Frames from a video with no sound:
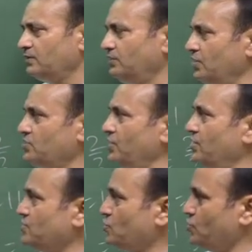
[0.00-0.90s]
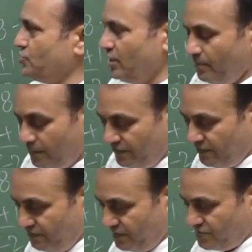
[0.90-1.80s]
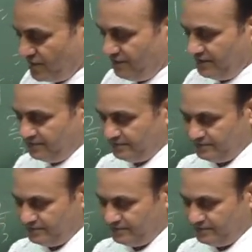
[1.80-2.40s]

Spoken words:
This is question number 57.